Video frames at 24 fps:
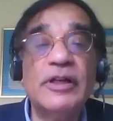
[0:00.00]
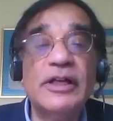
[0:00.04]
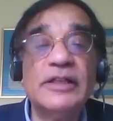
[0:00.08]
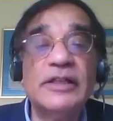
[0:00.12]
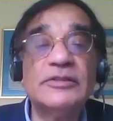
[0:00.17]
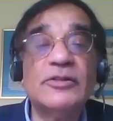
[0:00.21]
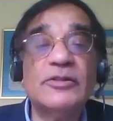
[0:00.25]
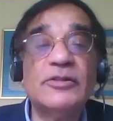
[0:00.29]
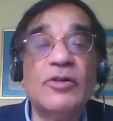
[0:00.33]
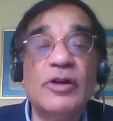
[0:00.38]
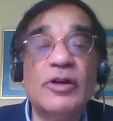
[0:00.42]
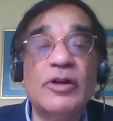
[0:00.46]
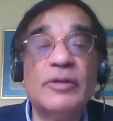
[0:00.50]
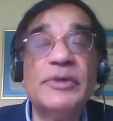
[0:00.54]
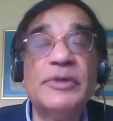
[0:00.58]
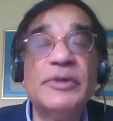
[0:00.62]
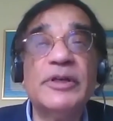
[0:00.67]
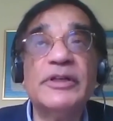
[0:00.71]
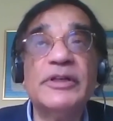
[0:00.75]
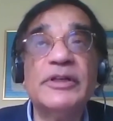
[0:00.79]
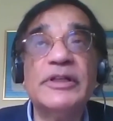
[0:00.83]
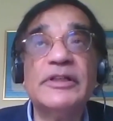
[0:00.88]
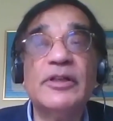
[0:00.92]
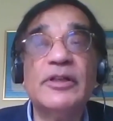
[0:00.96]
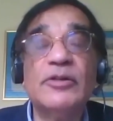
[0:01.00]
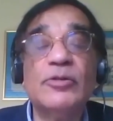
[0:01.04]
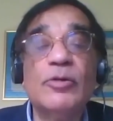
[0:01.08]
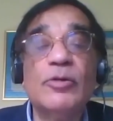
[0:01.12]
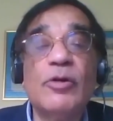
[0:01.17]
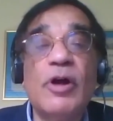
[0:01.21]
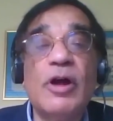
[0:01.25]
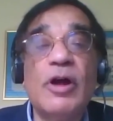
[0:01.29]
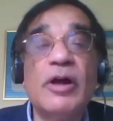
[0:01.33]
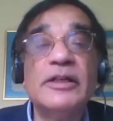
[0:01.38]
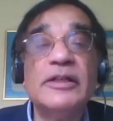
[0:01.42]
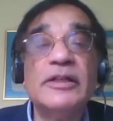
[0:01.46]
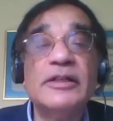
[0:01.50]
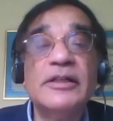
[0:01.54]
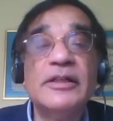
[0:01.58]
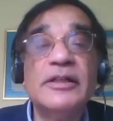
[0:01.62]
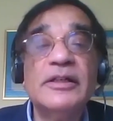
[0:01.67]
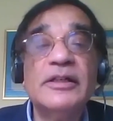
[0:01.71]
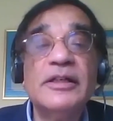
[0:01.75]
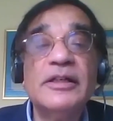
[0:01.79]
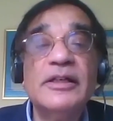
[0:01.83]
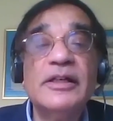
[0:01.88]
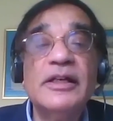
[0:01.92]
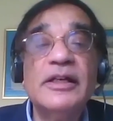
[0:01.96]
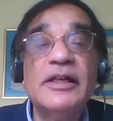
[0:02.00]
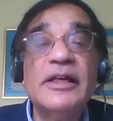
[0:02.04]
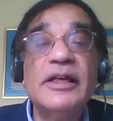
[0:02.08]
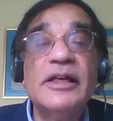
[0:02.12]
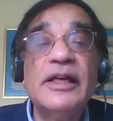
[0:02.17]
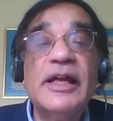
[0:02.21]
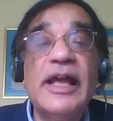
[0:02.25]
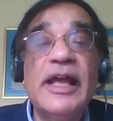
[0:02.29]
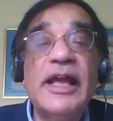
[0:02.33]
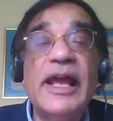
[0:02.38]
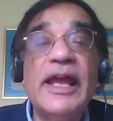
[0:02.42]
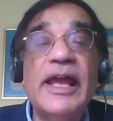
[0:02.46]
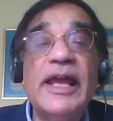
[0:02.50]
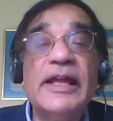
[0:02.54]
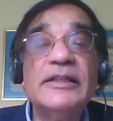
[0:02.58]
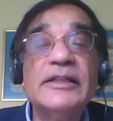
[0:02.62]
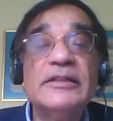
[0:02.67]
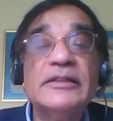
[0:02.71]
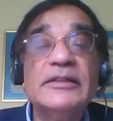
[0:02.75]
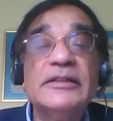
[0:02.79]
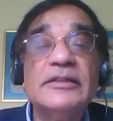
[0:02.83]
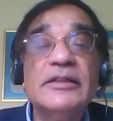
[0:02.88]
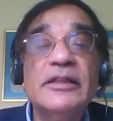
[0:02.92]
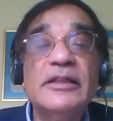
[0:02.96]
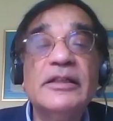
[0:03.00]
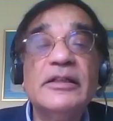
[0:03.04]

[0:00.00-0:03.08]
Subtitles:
as God appeared in the Quran. And